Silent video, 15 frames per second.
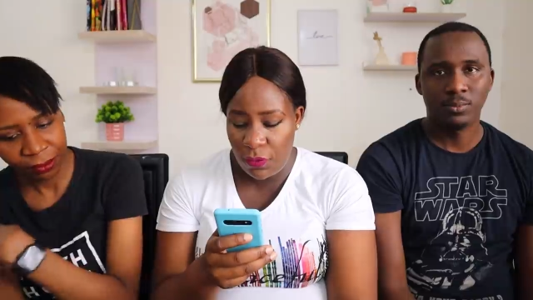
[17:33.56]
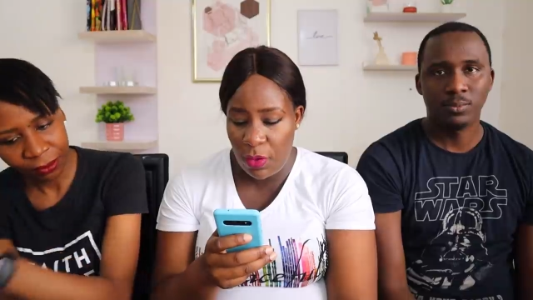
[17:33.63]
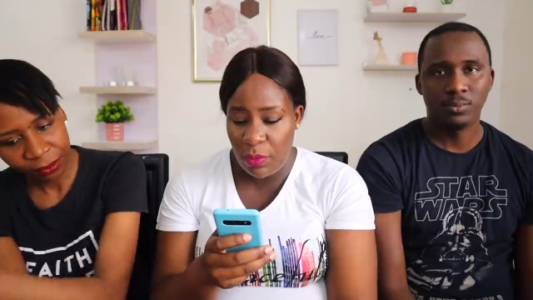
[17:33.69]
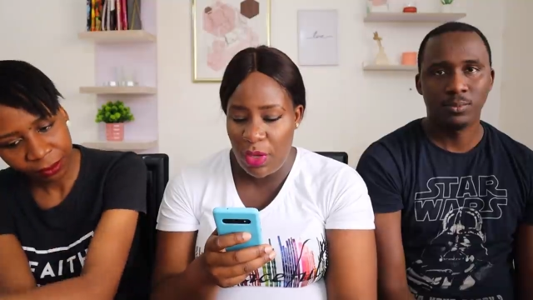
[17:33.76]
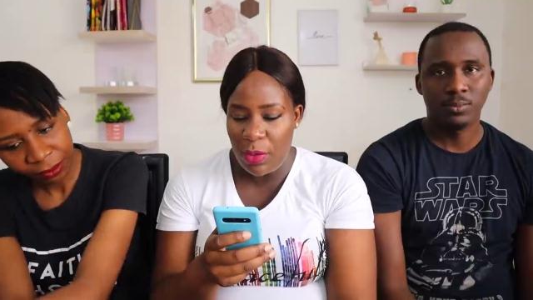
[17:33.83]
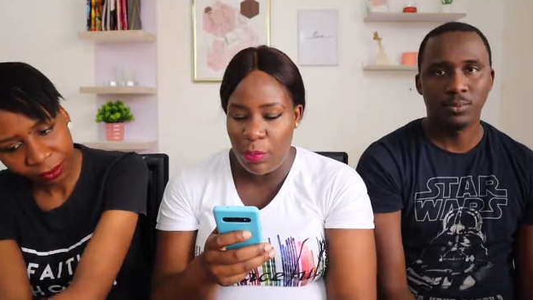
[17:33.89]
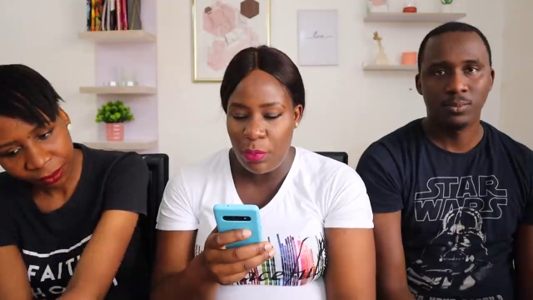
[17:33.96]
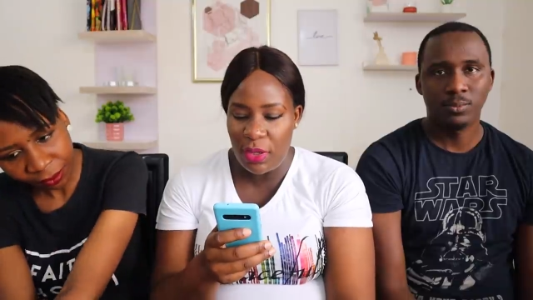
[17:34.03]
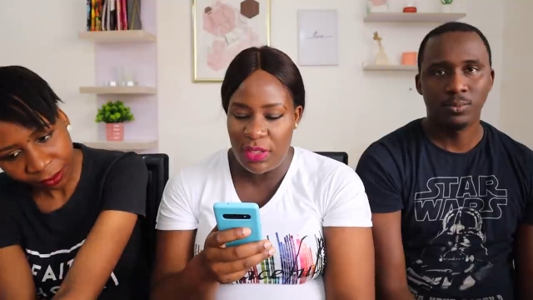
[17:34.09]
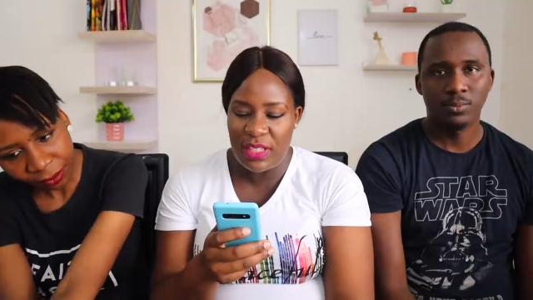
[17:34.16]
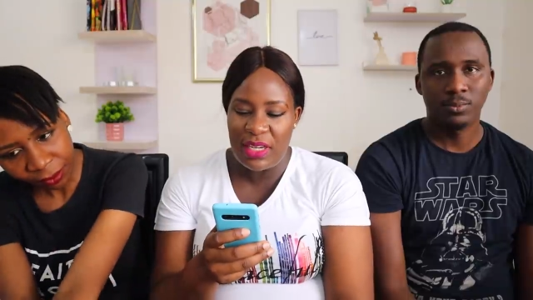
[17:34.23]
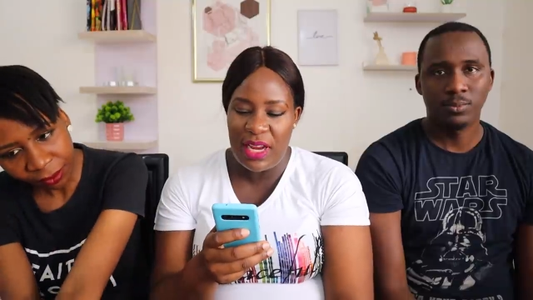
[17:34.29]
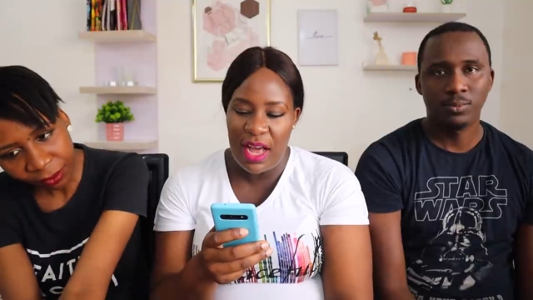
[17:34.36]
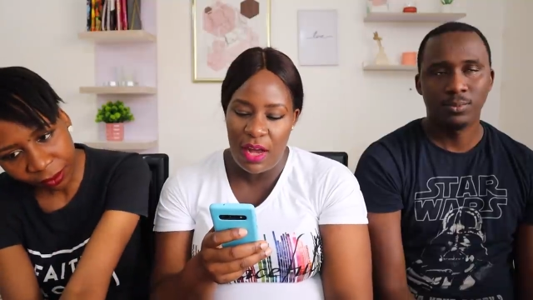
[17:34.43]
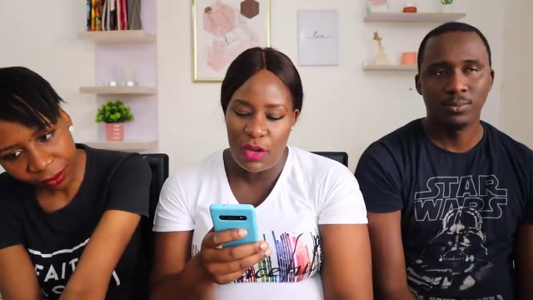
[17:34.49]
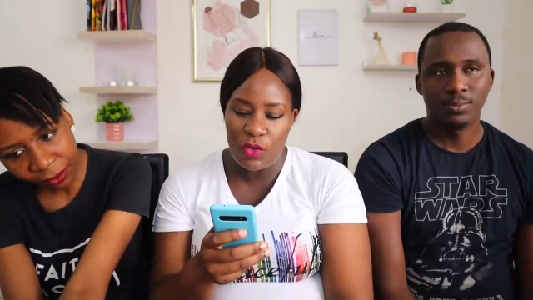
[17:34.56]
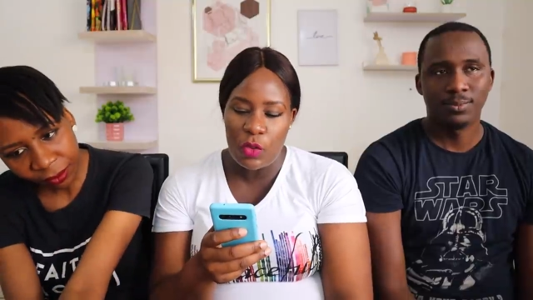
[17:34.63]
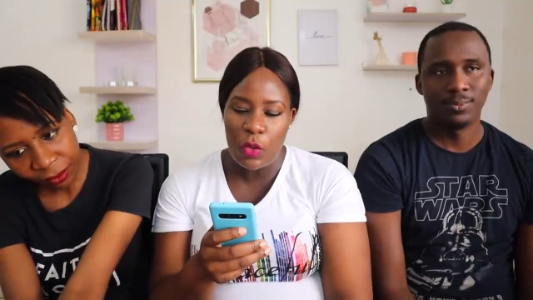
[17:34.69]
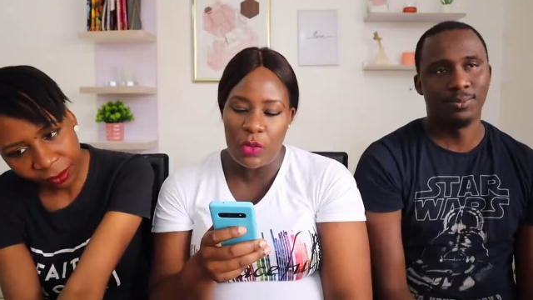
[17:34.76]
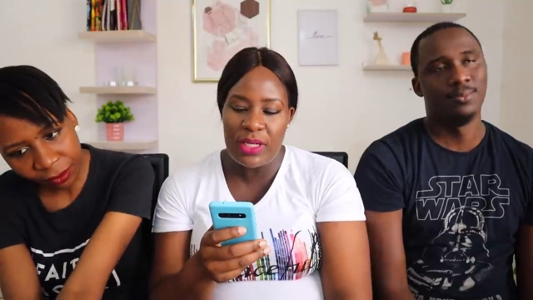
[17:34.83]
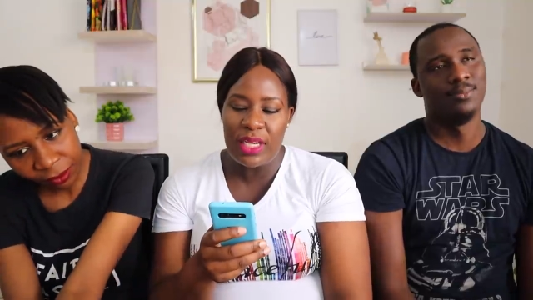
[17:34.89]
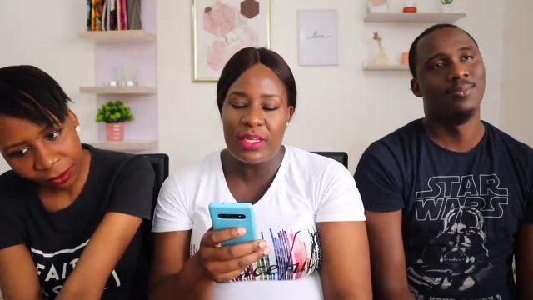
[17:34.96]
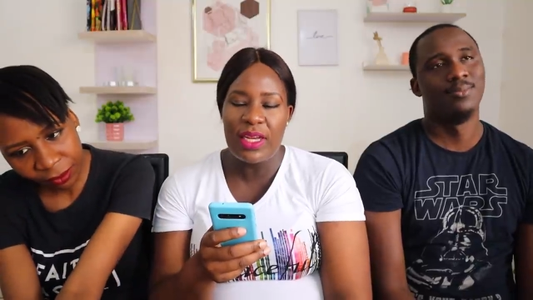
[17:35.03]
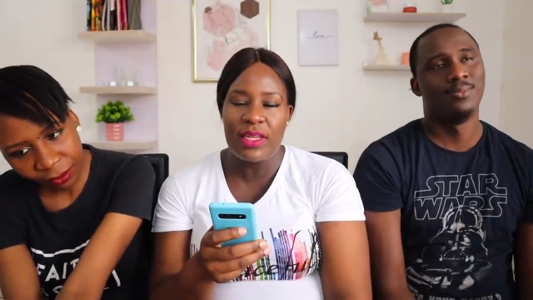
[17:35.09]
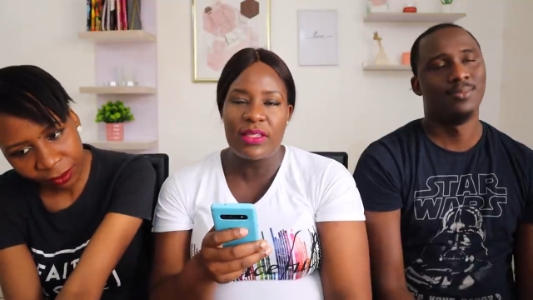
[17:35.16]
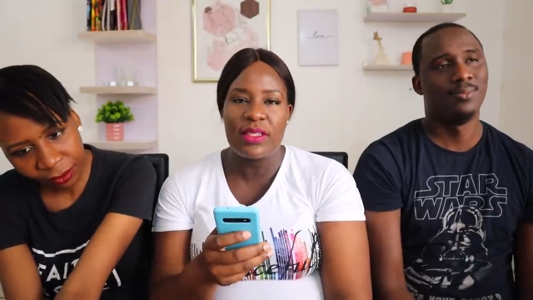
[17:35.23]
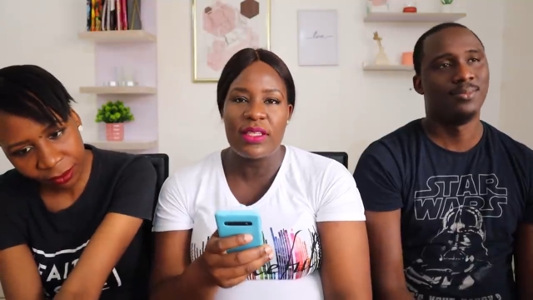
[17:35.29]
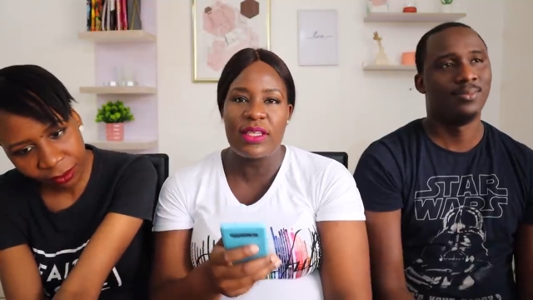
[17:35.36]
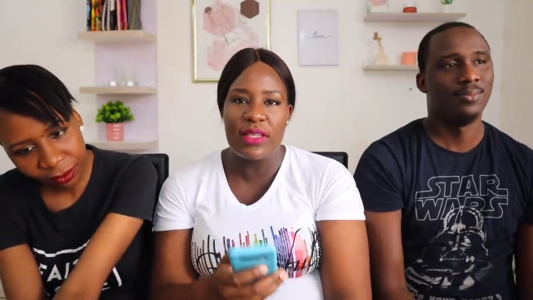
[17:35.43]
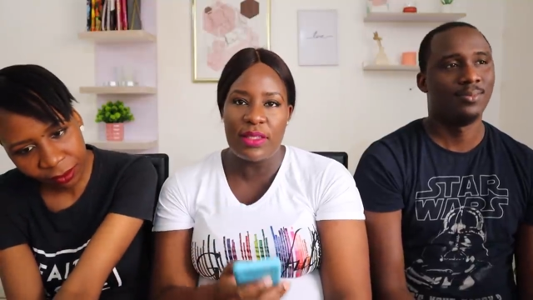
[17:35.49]
Speaker 1: from a burning house other than the
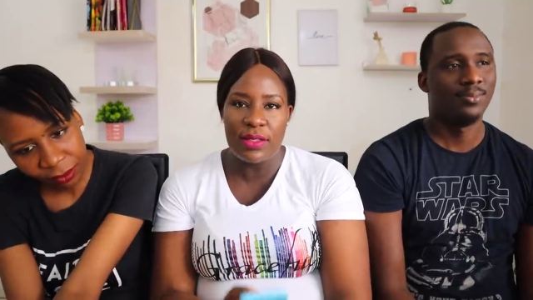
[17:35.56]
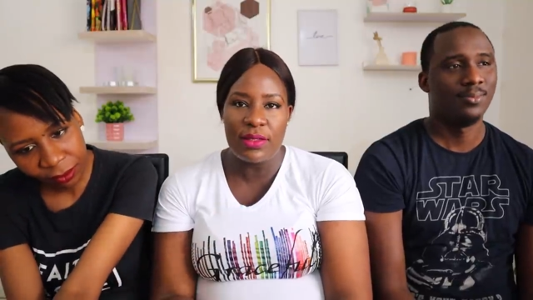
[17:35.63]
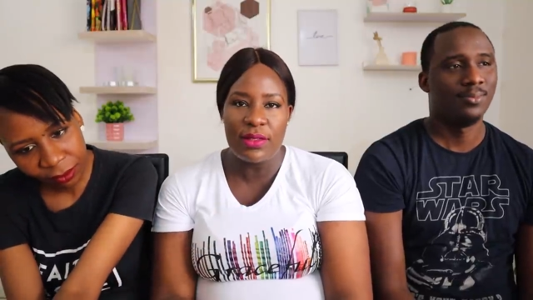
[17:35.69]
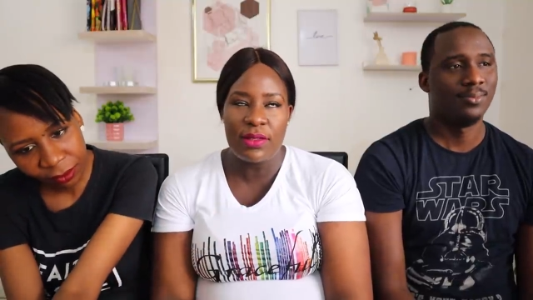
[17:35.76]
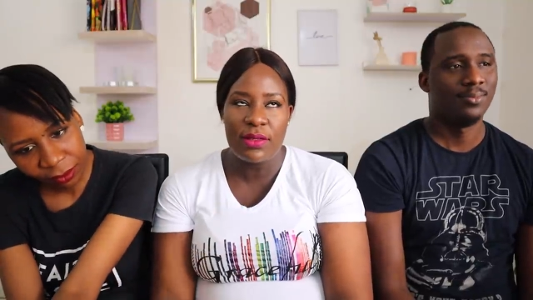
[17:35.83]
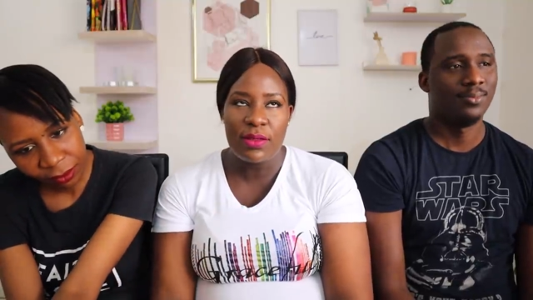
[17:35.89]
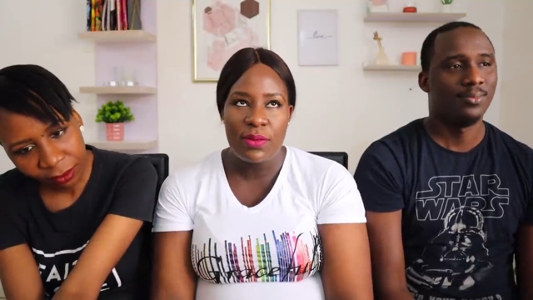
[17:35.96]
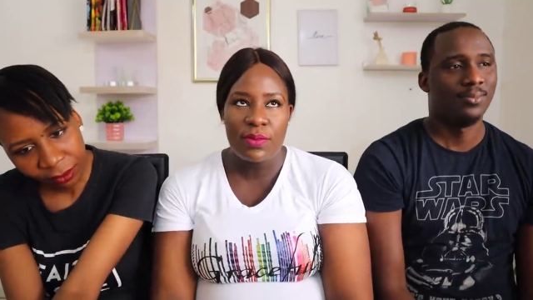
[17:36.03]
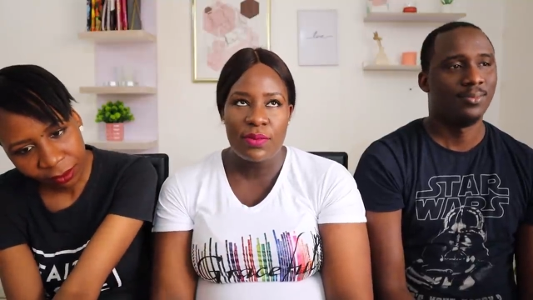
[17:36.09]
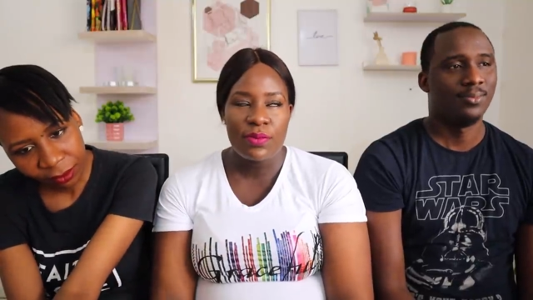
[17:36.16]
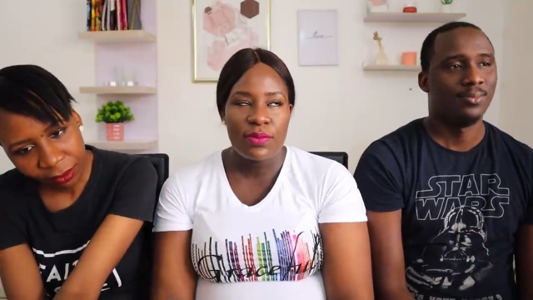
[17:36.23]
kids?